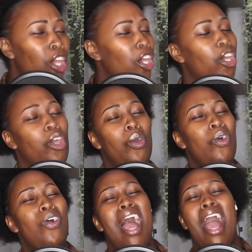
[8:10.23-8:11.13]

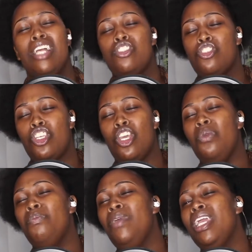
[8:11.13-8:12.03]
You
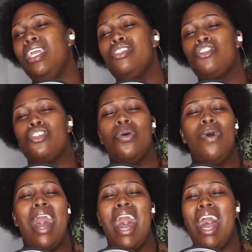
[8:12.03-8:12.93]
rescued me so
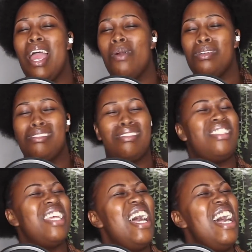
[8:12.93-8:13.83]
I would
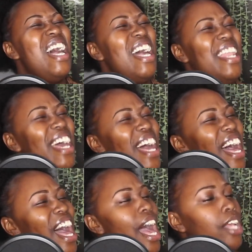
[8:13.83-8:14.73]
stand
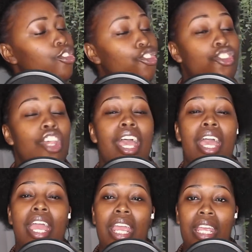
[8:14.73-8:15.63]
and
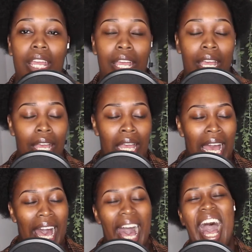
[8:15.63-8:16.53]
sing.
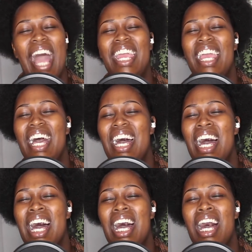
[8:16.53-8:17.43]
I
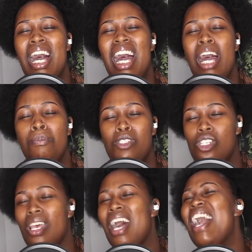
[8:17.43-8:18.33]
am a
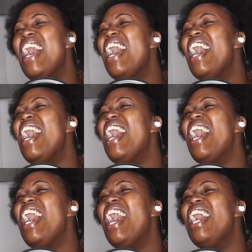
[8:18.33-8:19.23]

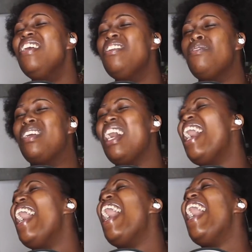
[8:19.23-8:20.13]
child of
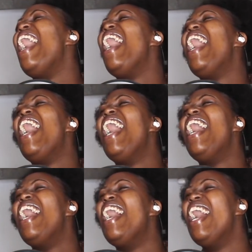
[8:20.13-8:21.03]

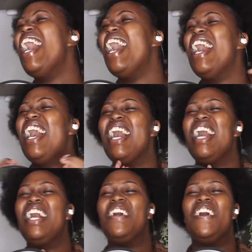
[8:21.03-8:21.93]

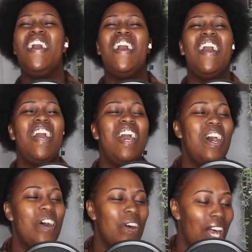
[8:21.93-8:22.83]
God.
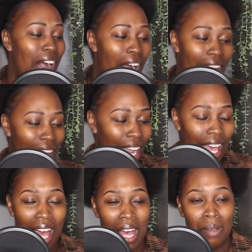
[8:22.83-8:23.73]
Oh, I
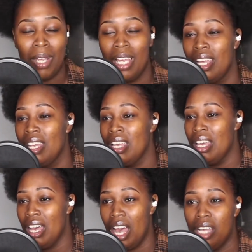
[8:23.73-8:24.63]
am
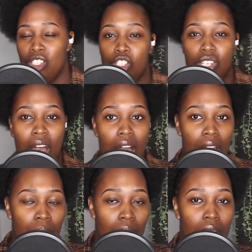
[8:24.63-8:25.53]
a
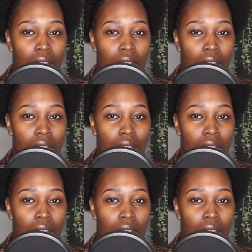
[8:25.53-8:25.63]
child